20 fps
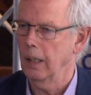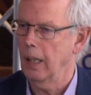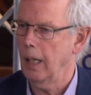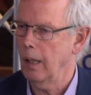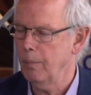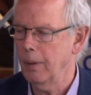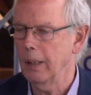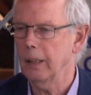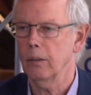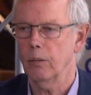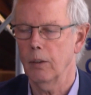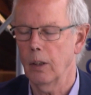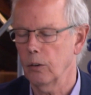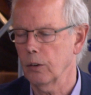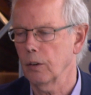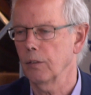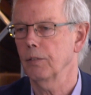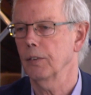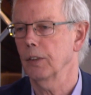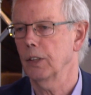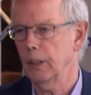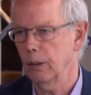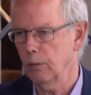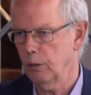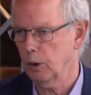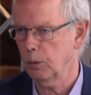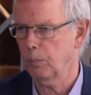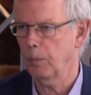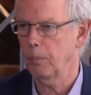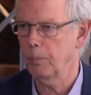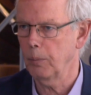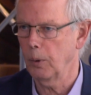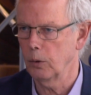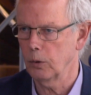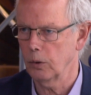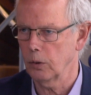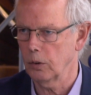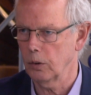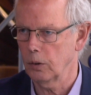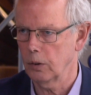and made a lot of serious
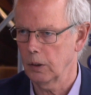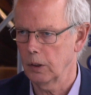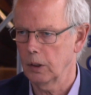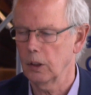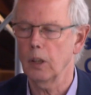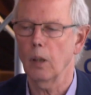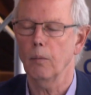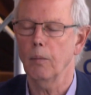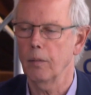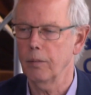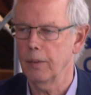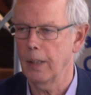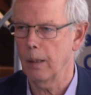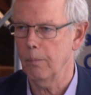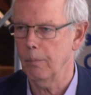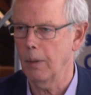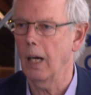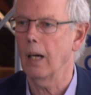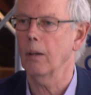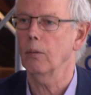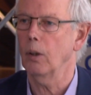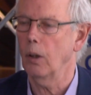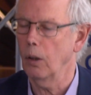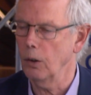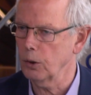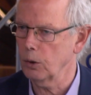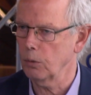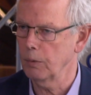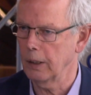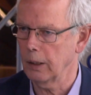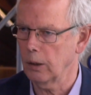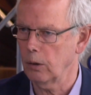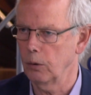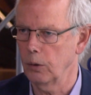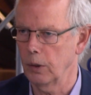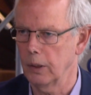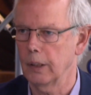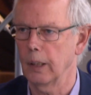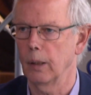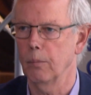proposals. Some of them are also
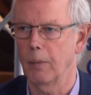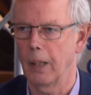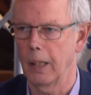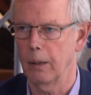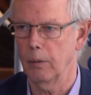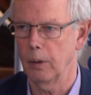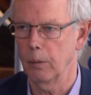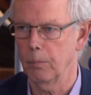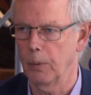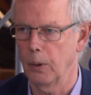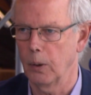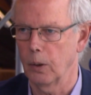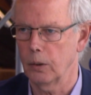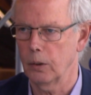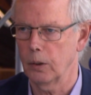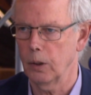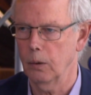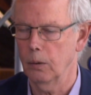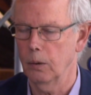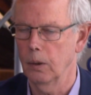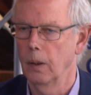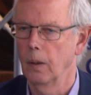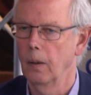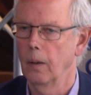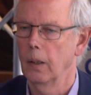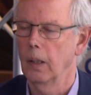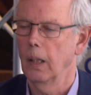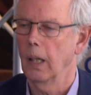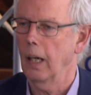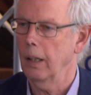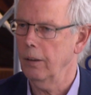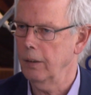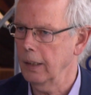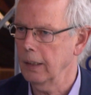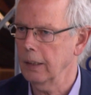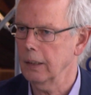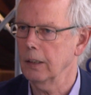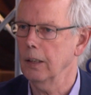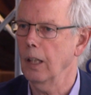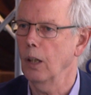included in my report. So I
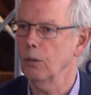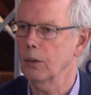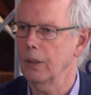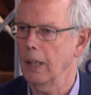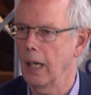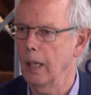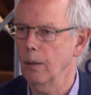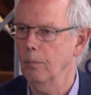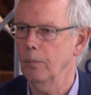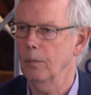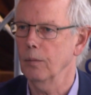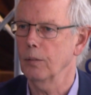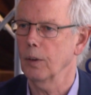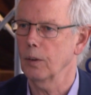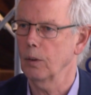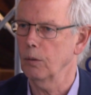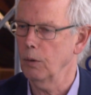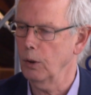think it's now time for the